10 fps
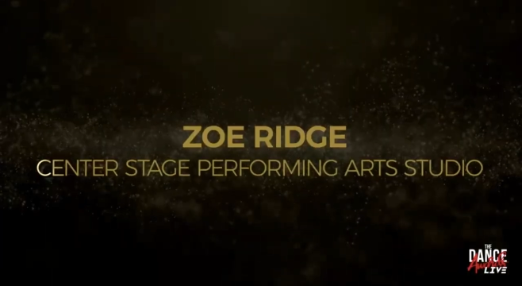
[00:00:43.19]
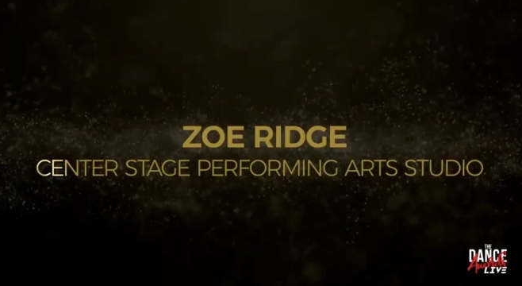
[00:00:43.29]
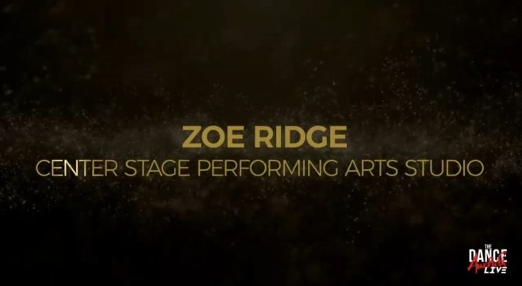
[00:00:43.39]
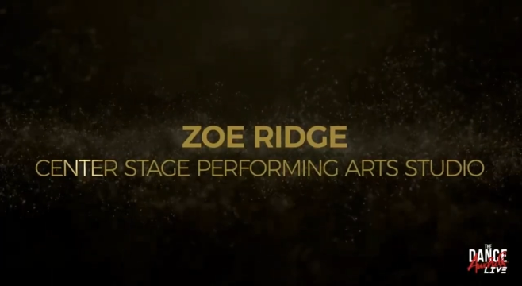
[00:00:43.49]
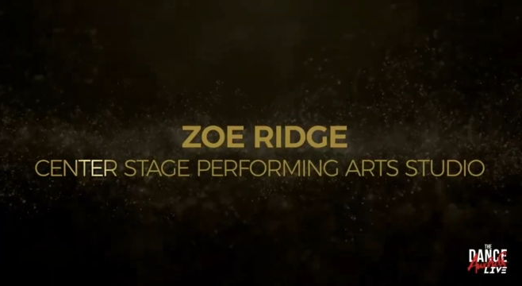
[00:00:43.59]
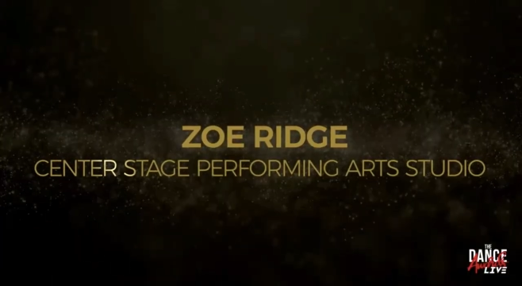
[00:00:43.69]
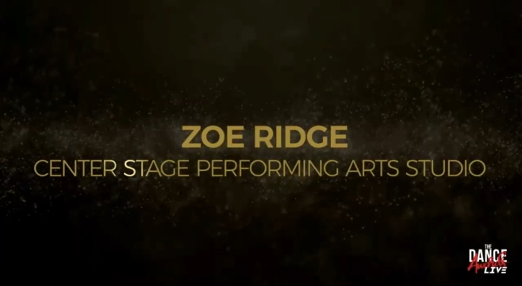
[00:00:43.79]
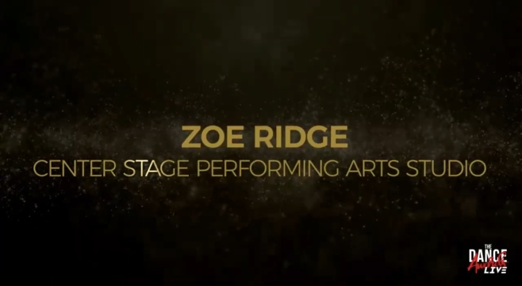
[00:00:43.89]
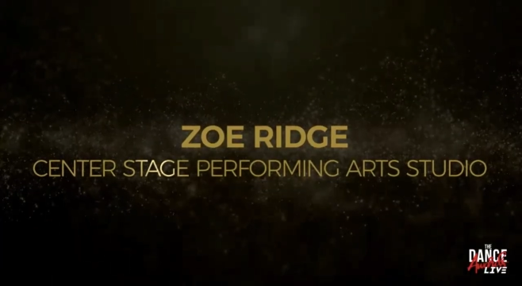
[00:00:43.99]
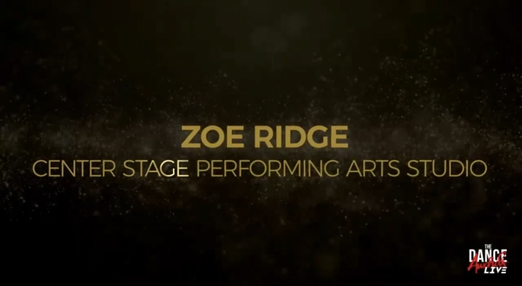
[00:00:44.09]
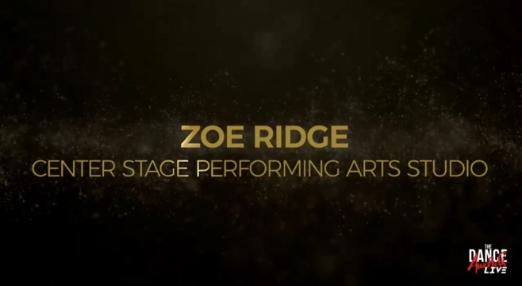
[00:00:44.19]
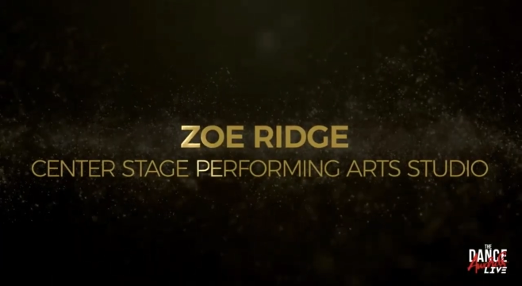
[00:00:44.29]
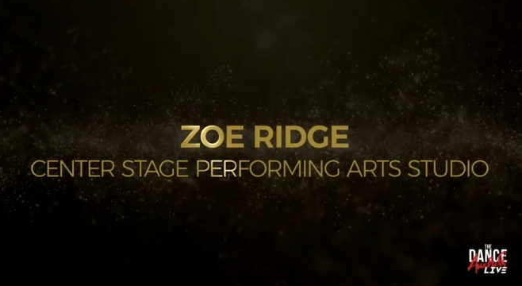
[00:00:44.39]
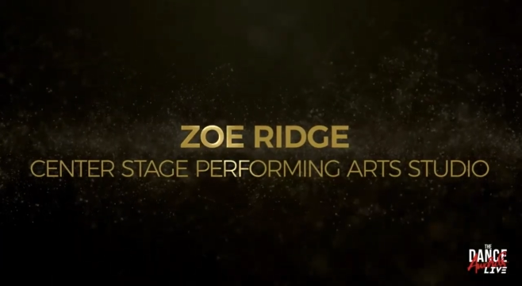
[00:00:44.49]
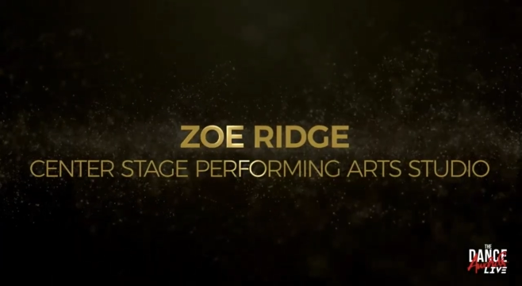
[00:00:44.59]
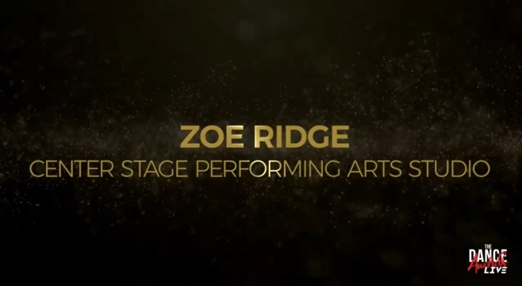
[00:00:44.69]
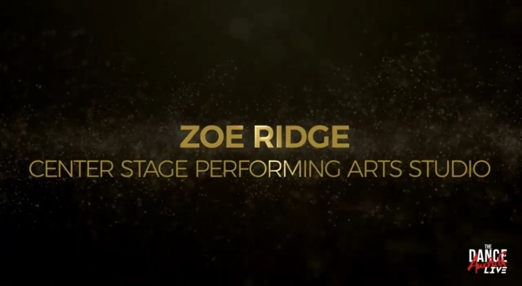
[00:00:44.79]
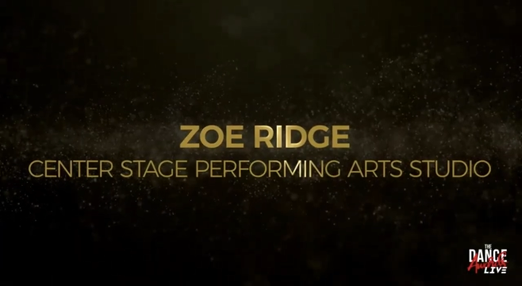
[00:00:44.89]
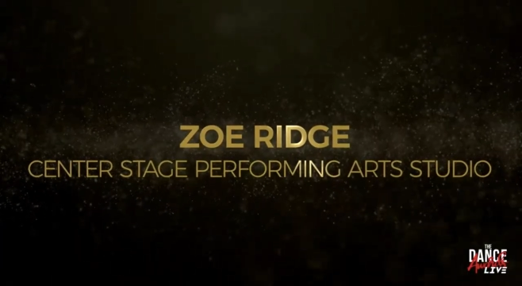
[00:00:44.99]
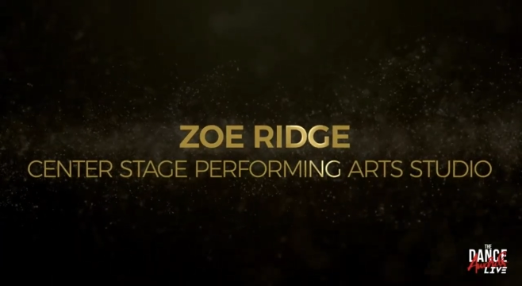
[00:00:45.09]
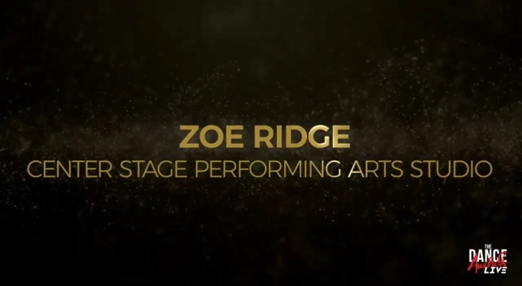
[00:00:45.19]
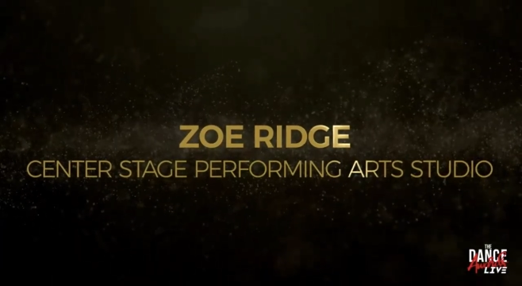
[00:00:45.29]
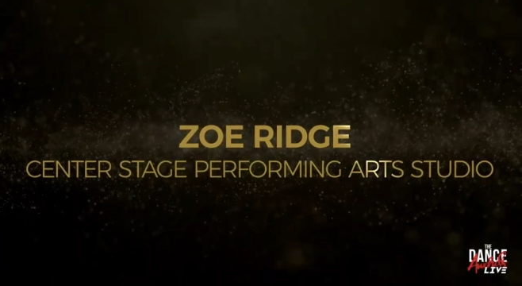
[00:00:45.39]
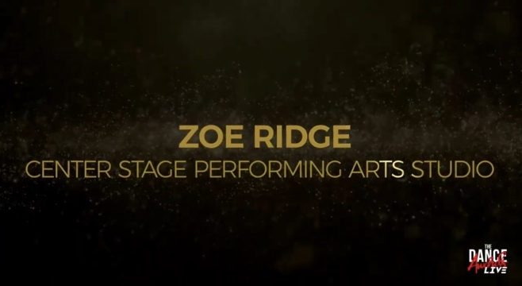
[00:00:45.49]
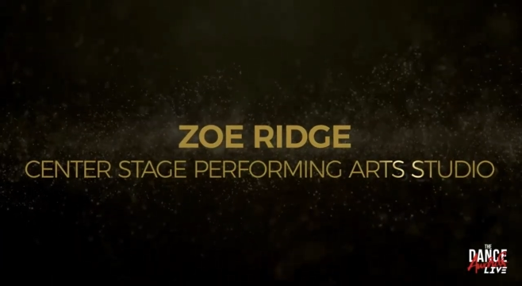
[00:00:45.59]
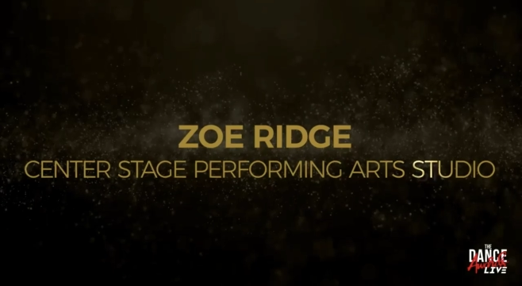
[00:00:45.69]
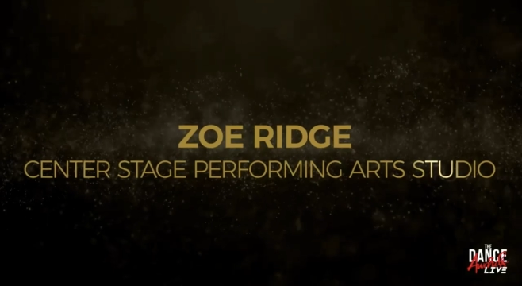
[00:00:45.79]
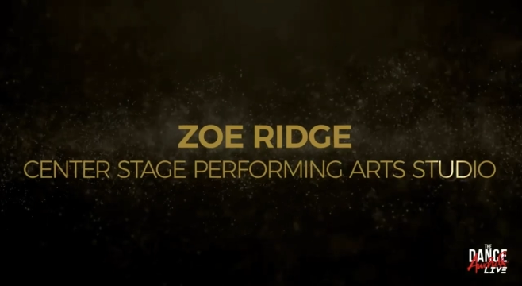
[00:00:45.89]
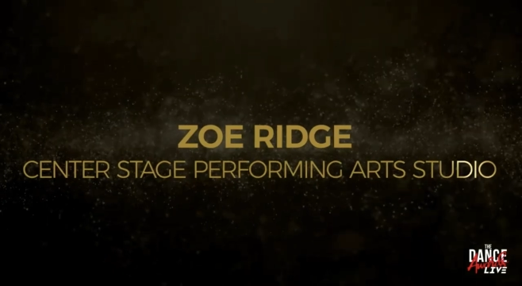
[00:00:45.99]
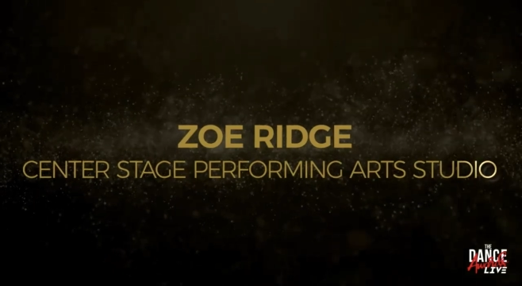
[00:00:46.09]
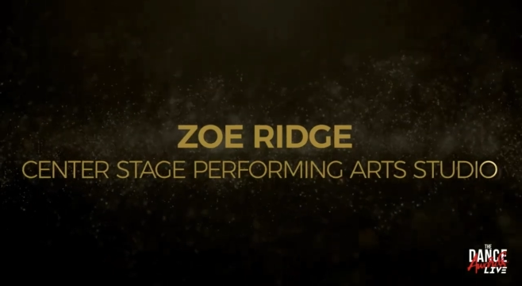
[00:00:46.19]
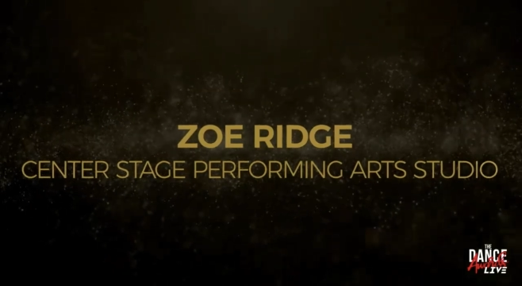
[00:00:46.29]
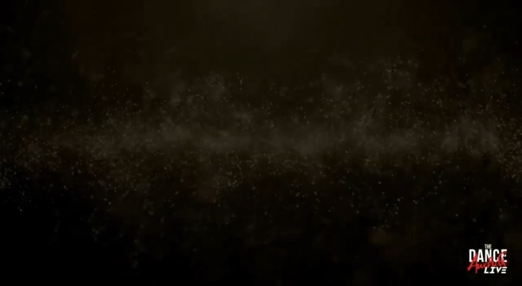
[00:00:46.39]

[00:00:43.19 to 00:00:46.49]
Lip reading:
[unreadable: no face in view]